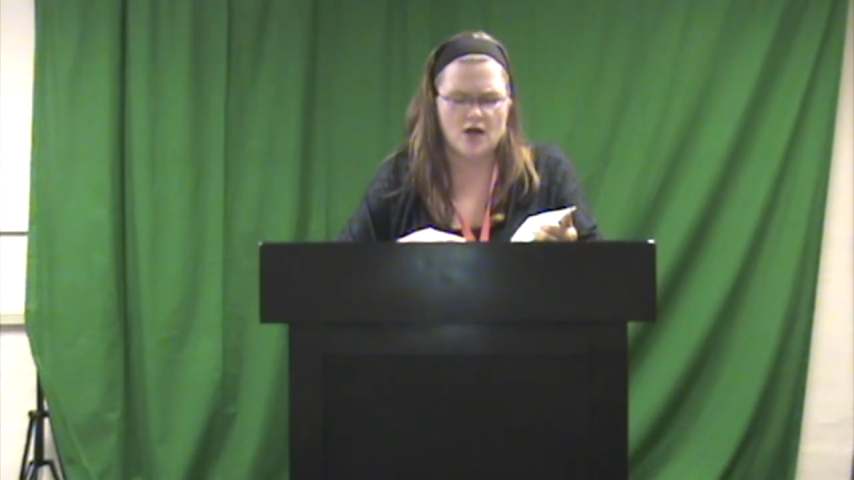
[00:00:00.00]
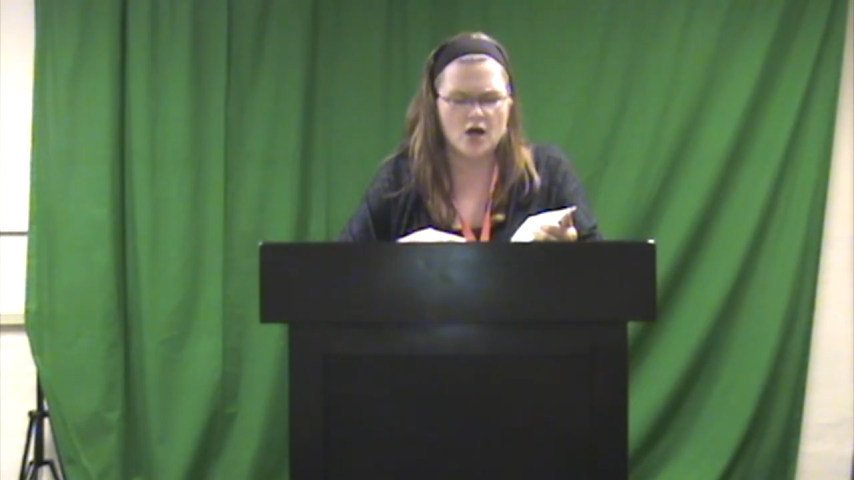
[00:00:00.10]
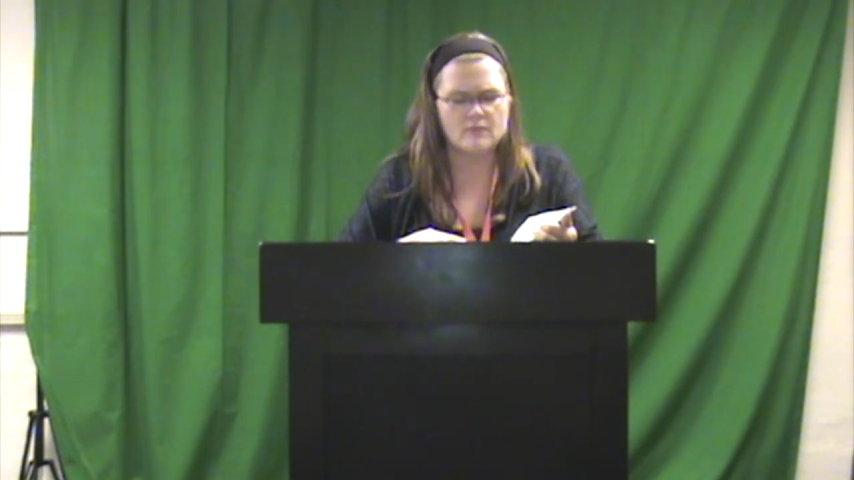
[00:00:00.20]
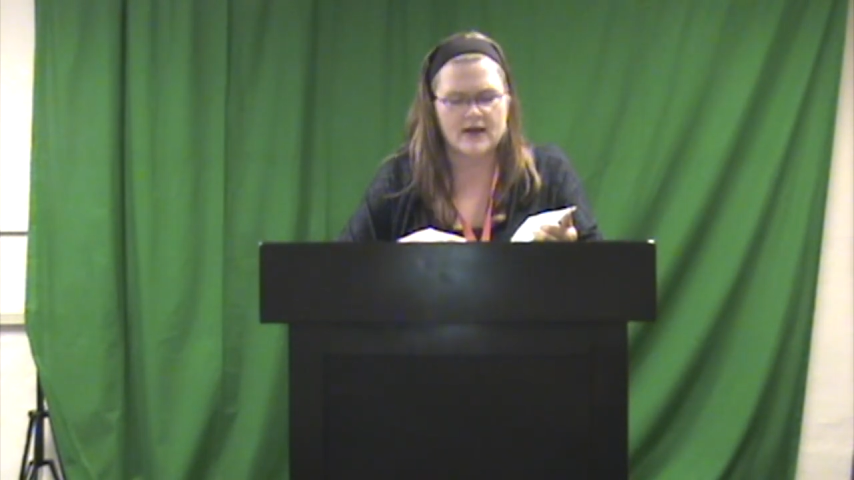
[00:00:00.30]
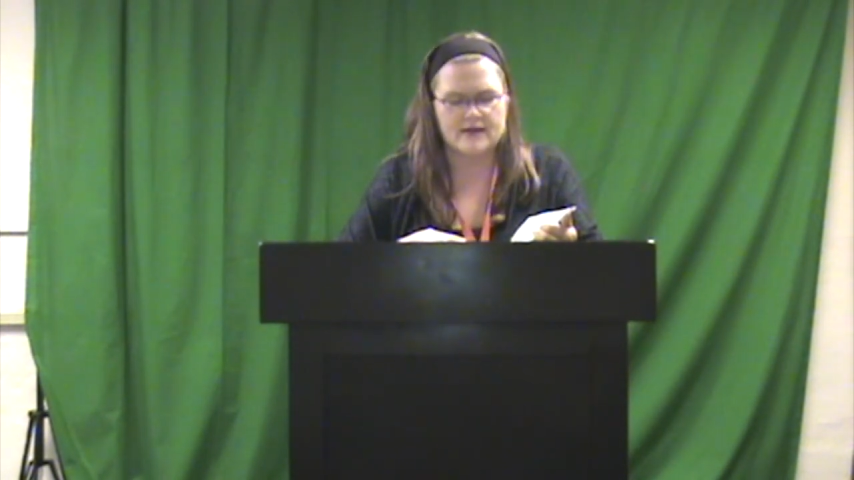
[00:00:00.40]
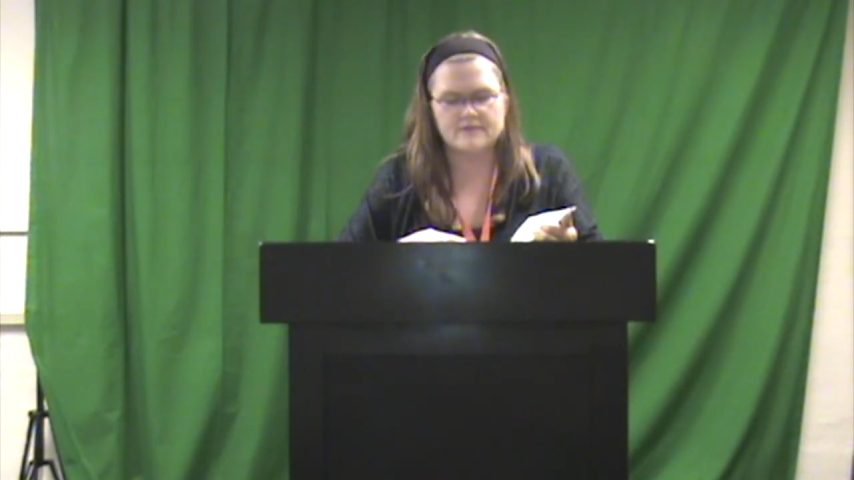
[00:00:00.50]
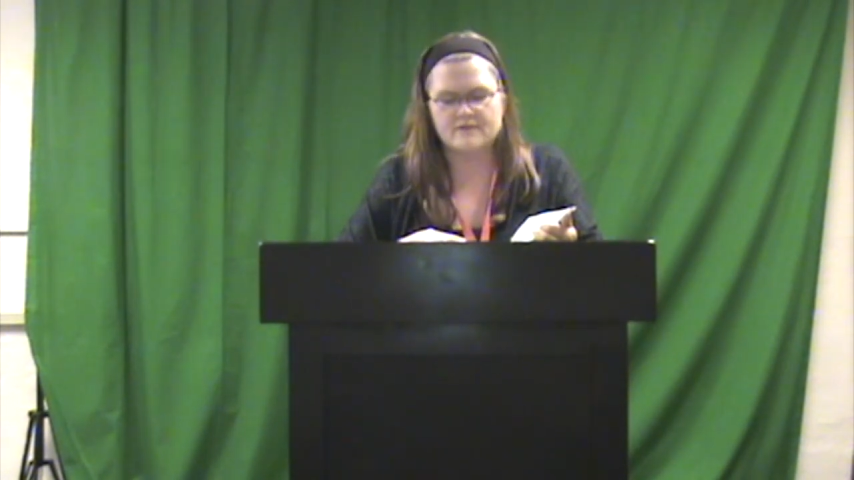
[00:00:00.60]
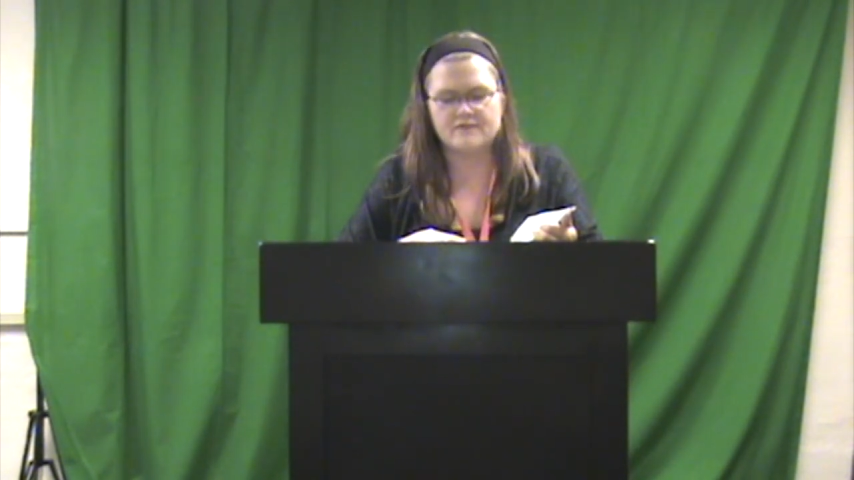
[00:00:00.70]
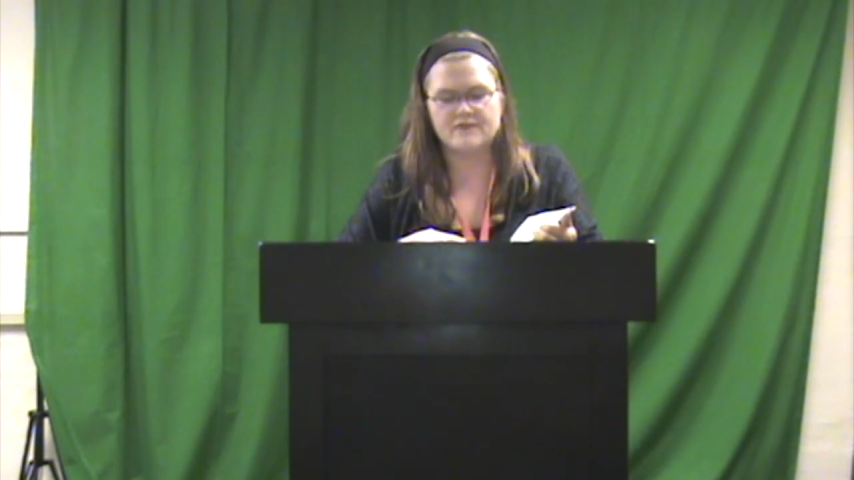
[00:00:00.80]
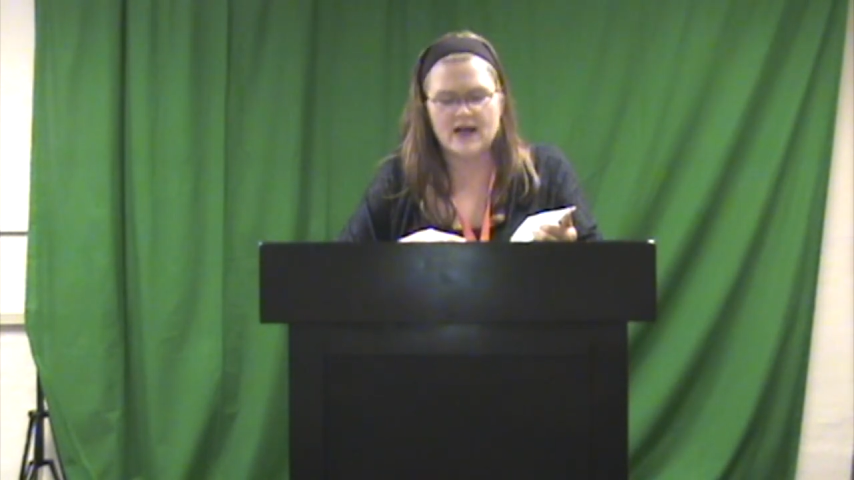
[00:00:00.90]
All right,
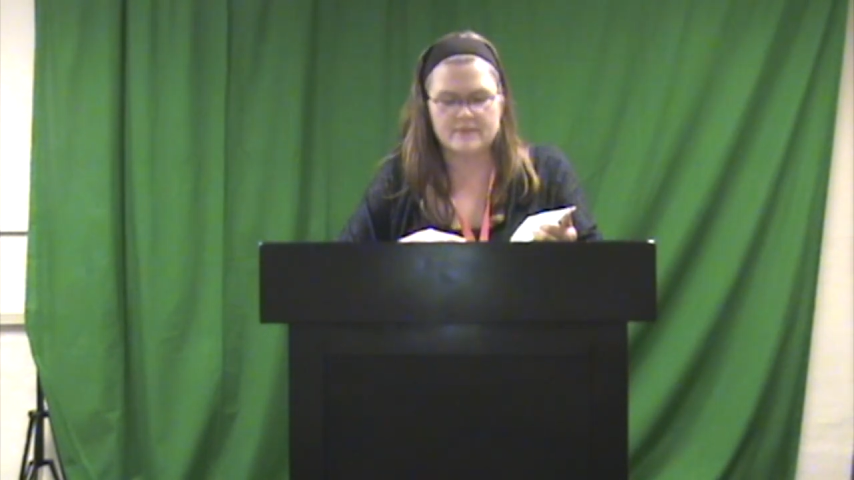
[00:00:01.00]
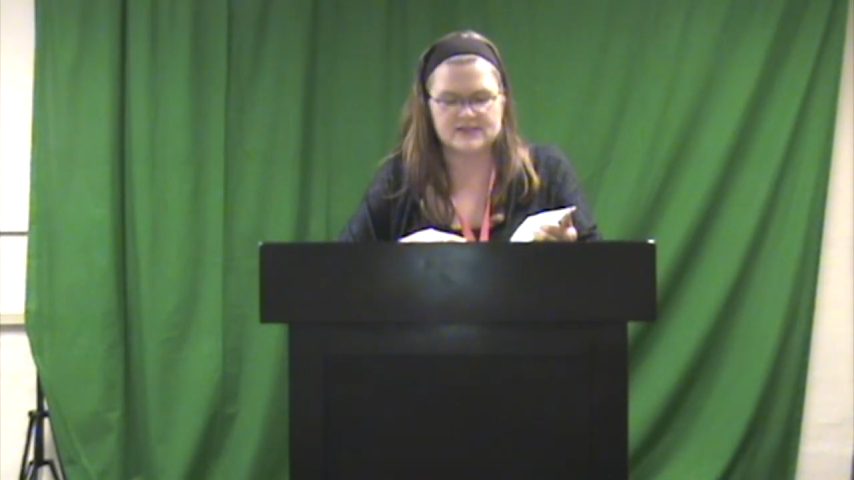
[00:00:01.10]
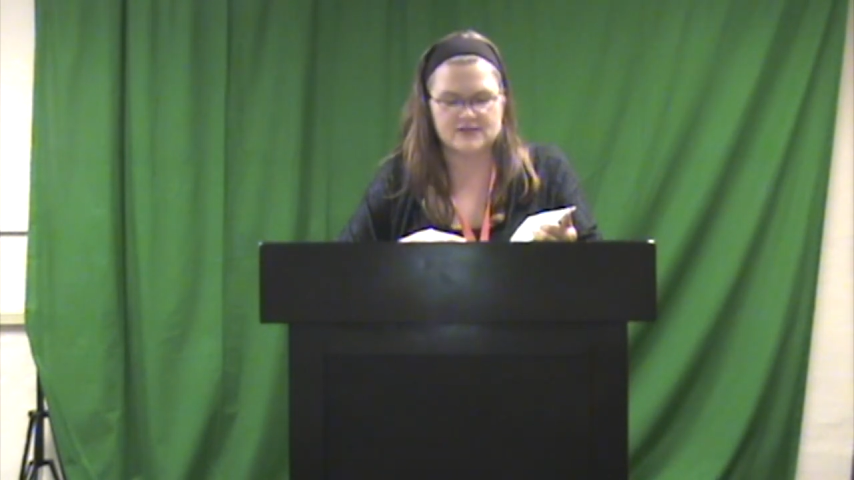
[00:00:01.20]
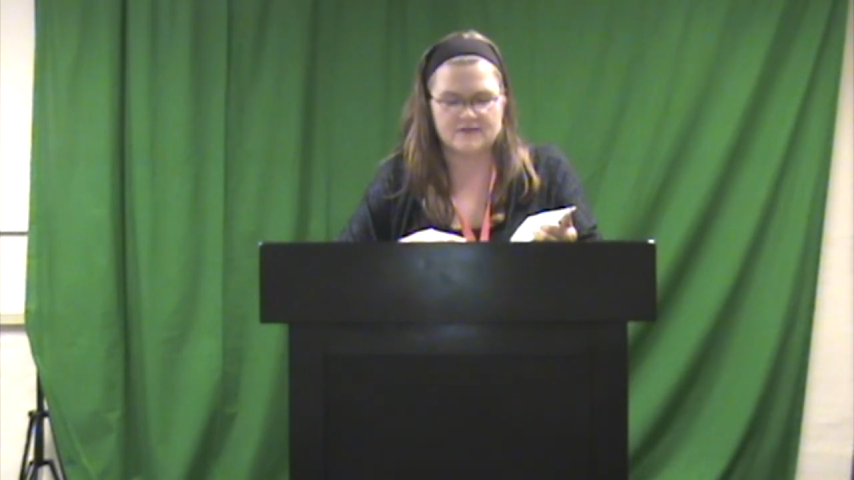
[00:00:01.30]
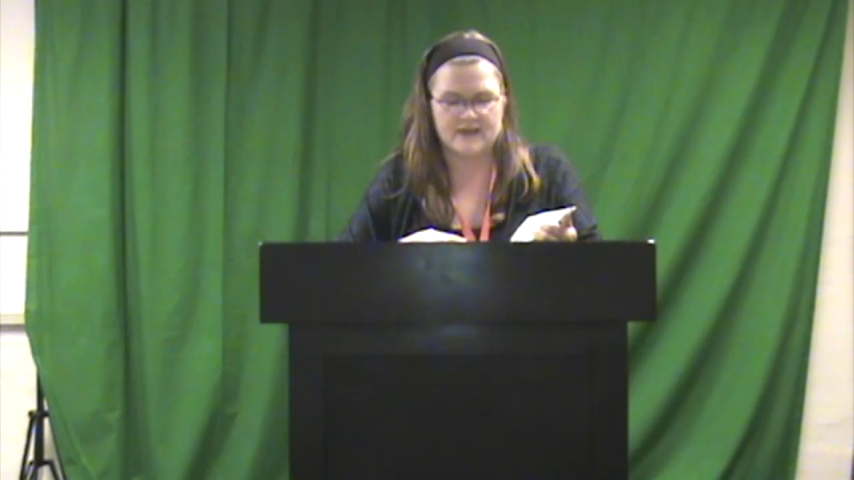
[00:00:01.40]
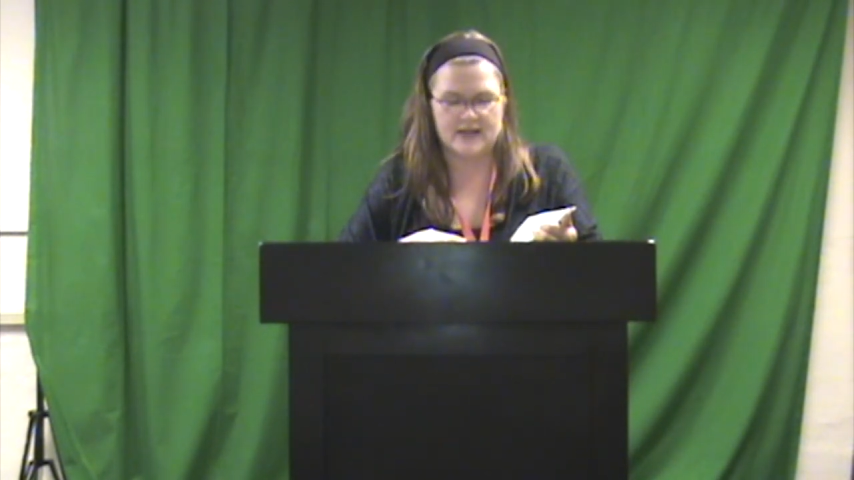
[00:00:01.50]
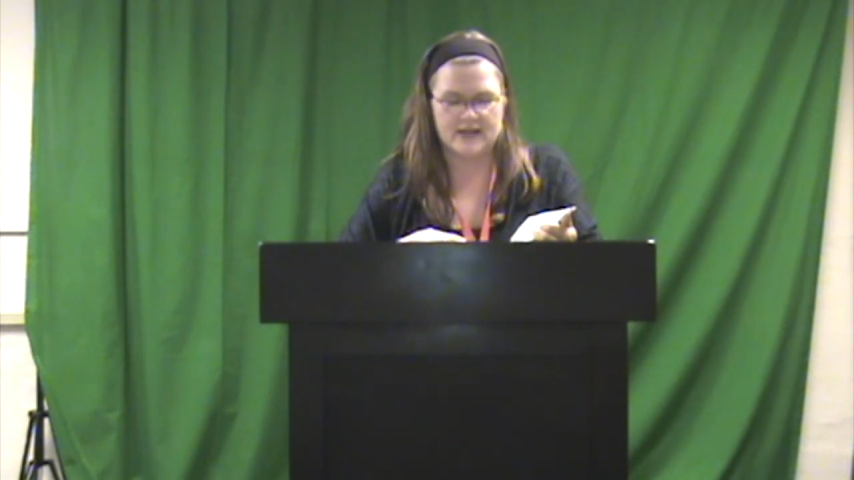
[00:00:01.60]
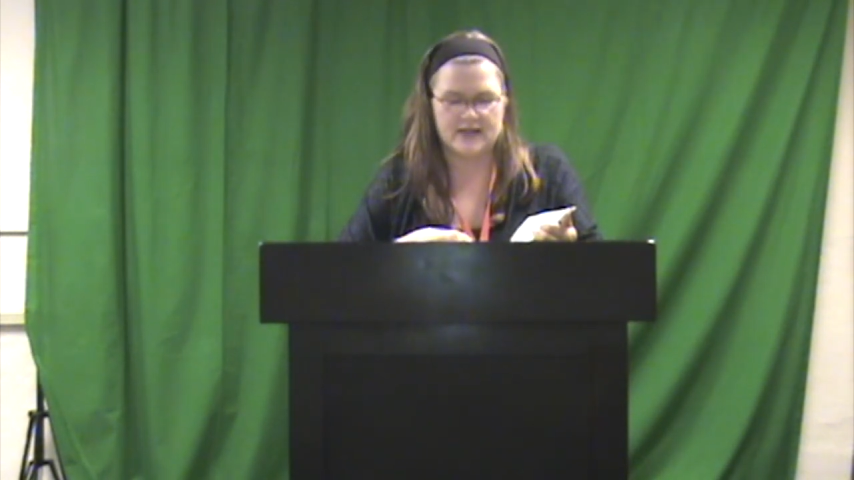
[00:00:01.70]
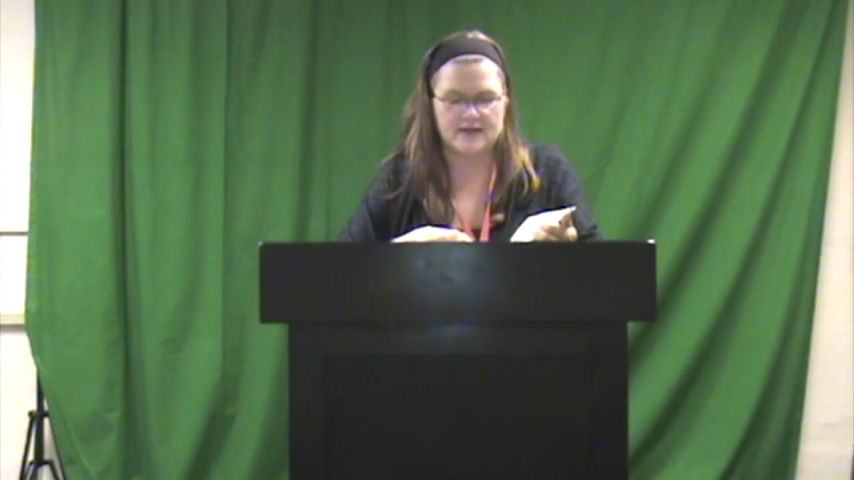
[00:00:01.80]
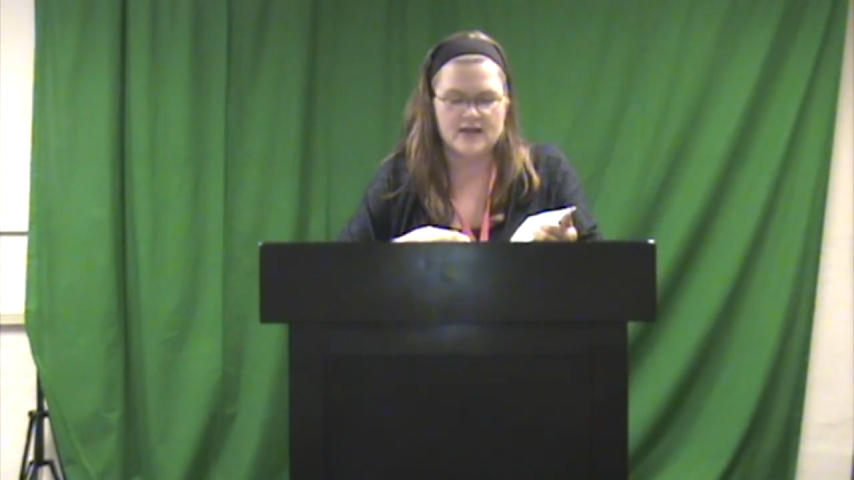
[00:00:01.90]
fine, Mr.
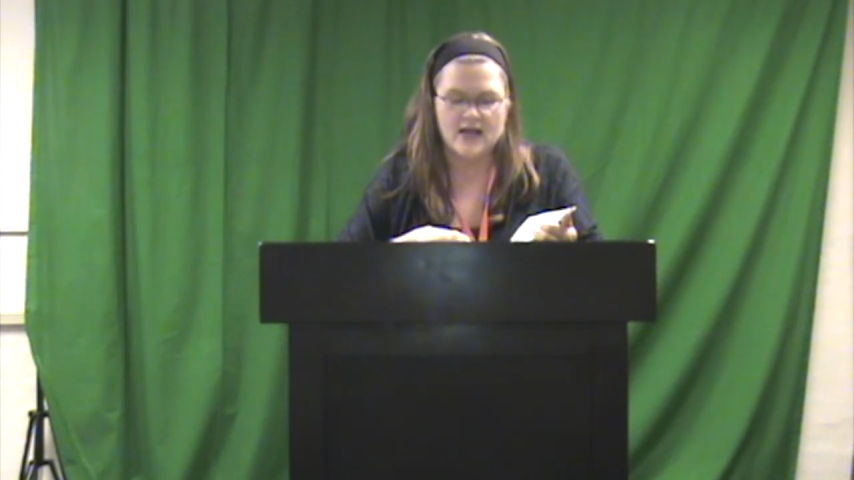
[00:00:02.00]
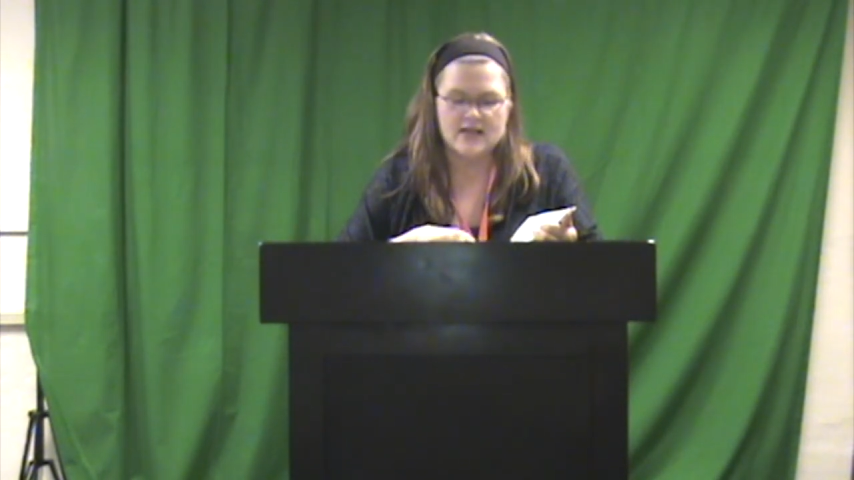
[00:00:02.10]
Flanagan.